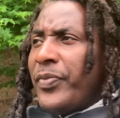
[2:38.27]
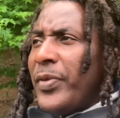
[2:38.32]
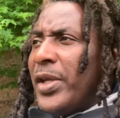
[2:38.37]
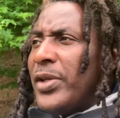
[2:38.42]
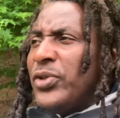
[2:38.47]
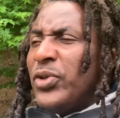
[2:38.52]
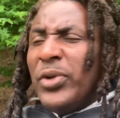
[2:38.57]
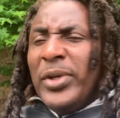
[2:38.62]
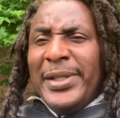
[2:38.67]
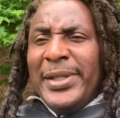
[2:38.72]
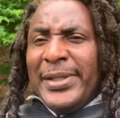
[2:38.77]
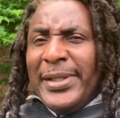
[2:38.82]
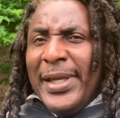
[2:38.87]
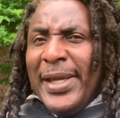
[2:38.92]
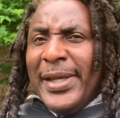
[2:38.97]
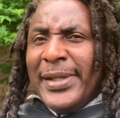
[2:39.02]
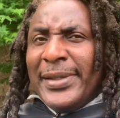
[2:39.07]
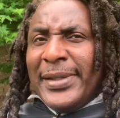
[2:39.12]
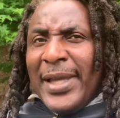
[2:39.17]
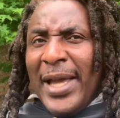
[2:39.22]
So it
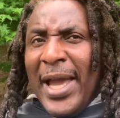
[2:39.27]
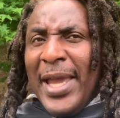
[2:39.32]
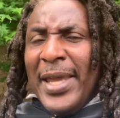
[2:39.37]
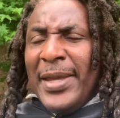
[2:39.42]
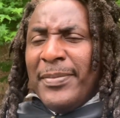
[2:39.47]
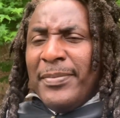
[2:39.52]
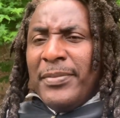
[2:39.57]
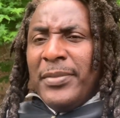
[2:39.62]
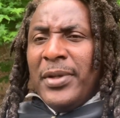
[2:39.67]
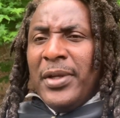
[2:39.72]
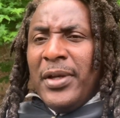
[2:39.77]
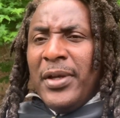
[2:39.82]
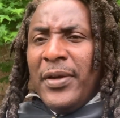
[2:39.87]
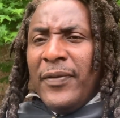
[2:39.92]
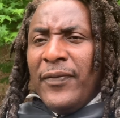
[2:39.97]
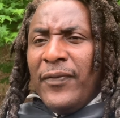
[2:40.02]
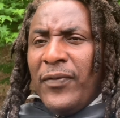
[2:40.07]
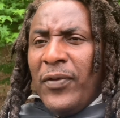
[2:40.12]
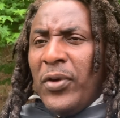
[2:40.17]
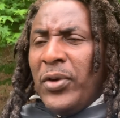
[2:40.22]
take time
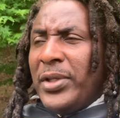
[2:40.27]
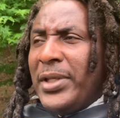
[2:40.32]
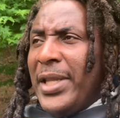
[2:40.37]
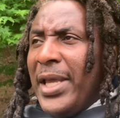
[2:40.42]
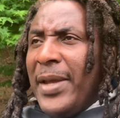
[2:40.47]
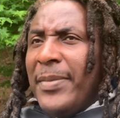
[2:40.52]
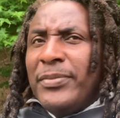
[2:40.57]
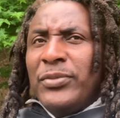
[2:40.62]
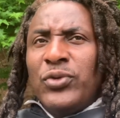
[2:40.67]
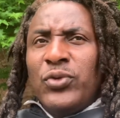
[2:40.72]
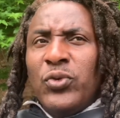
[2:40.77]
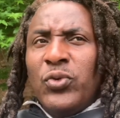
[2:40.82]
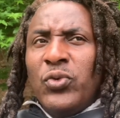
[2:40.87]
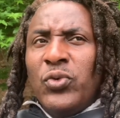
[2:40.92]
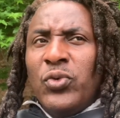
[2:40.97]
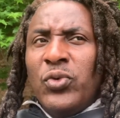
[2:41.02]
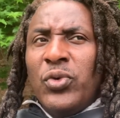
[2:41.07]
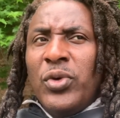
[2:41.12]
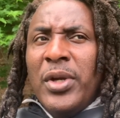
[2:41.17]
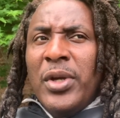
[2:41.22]
for them
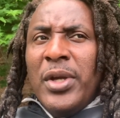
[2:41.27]
to